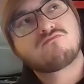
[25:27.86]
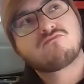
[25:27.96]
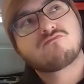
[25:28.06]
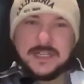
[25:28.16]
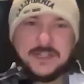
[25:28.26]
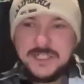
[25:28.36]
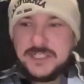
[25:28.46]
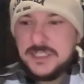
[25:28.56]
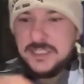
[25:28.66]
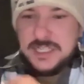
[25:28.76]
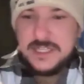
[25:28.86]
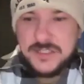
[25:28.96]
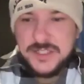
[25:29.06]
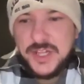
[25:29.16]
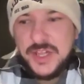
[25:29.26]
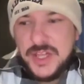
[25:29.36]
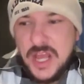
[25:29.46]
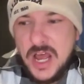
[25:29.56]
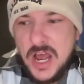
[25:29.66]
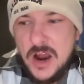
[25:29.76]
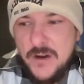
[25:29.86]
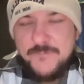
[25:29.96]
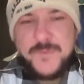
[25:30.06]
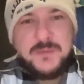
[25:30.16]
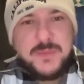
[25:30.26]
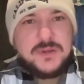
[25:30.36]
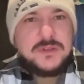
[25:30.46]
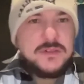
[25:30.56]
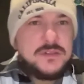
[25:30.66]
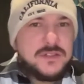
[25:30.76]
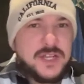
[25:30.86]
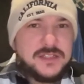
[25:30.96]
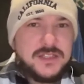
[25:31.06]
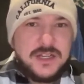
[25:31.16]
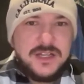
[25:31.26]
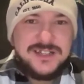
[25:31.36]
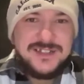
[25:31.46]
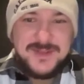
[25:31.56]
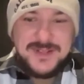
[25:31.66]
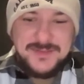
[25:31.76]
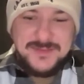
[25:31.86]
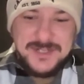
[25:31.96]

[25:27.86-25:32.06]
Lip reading: Like Christian said, there's a lot of people that's there, but